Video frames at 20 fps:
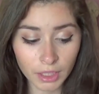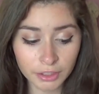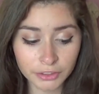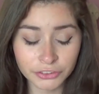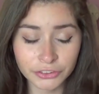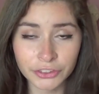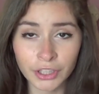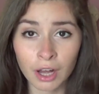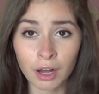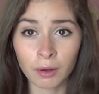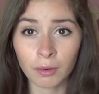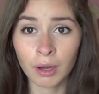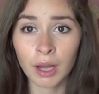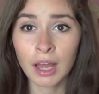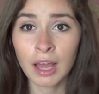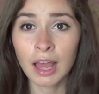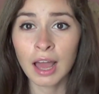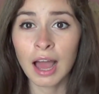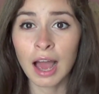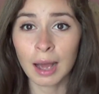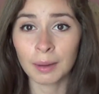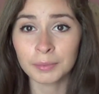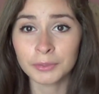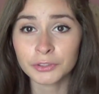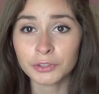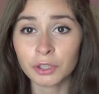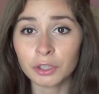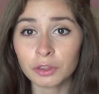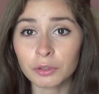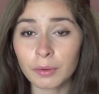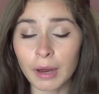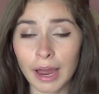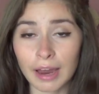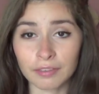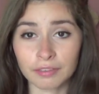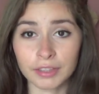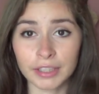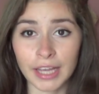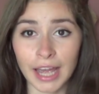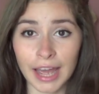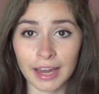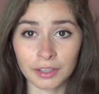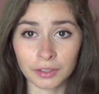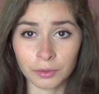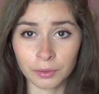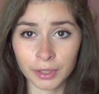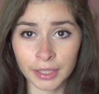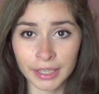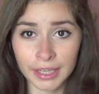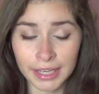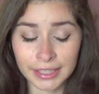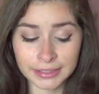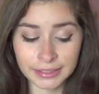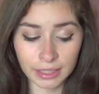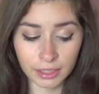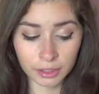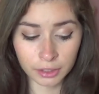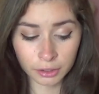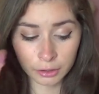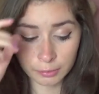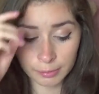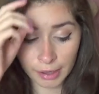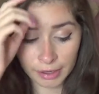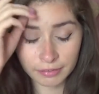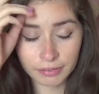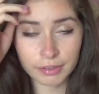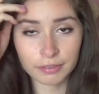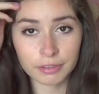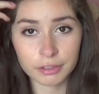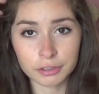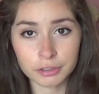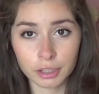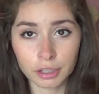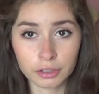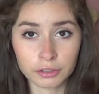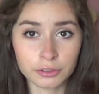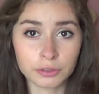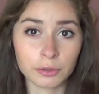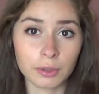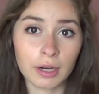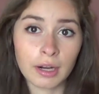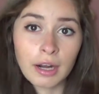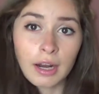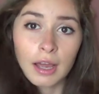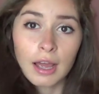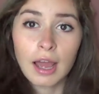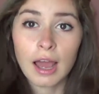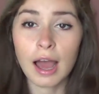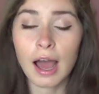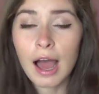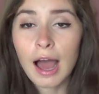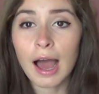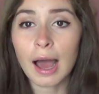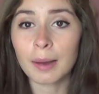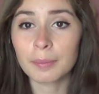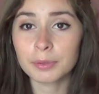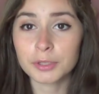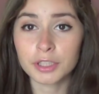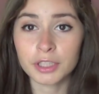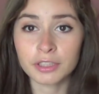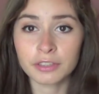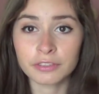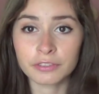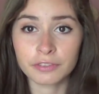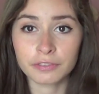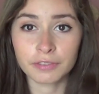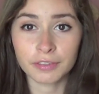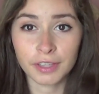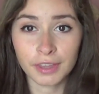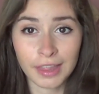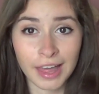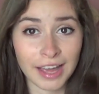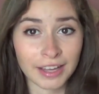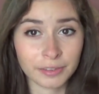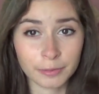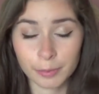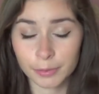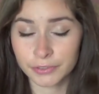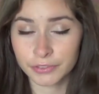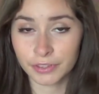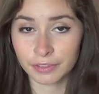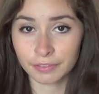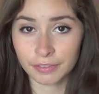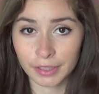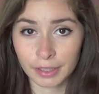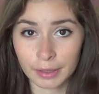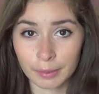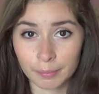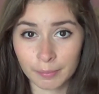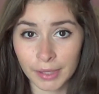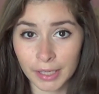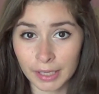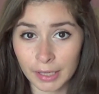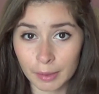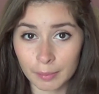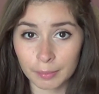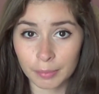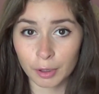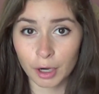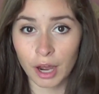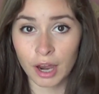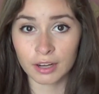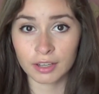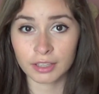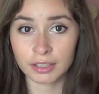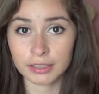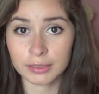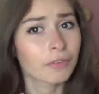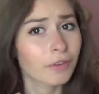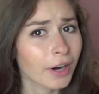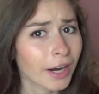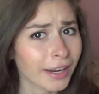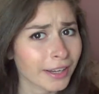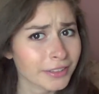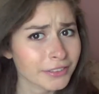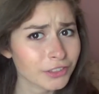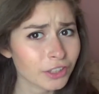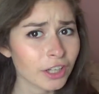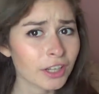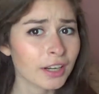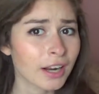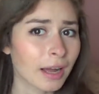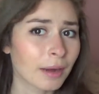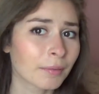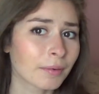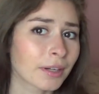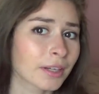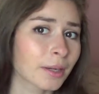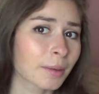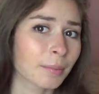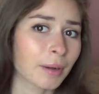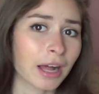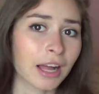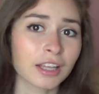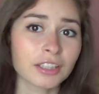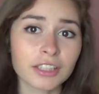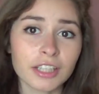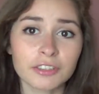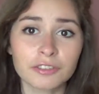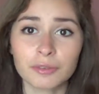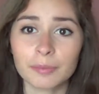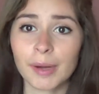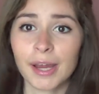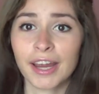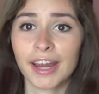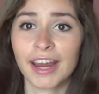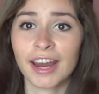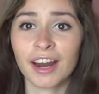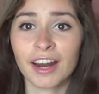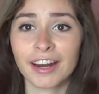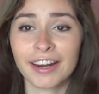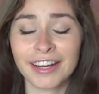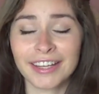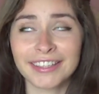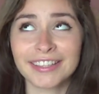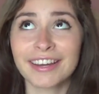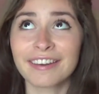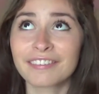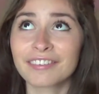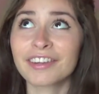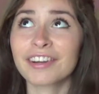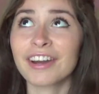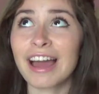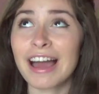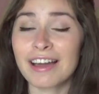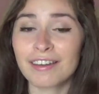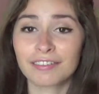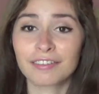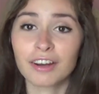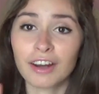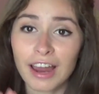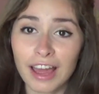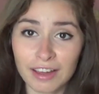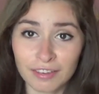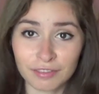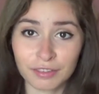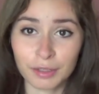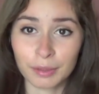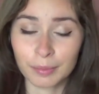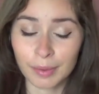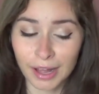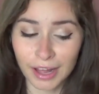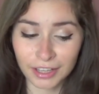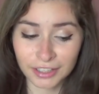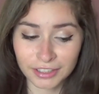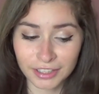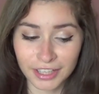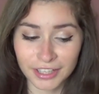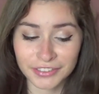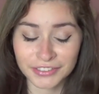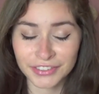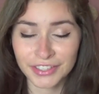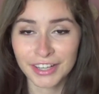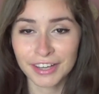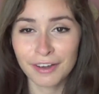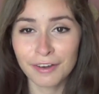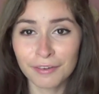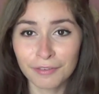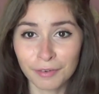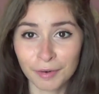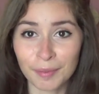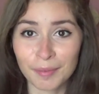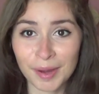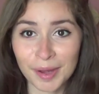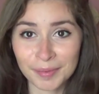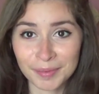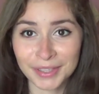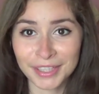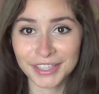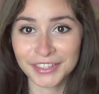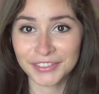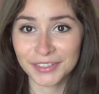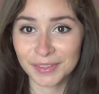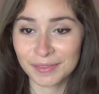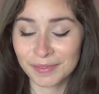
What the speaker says: So I'm just going through every category and telling you my favorite drugstore options for that specific makeup product. Before I get started, I want to apologize for my hair, and I never ever apologize for my appearance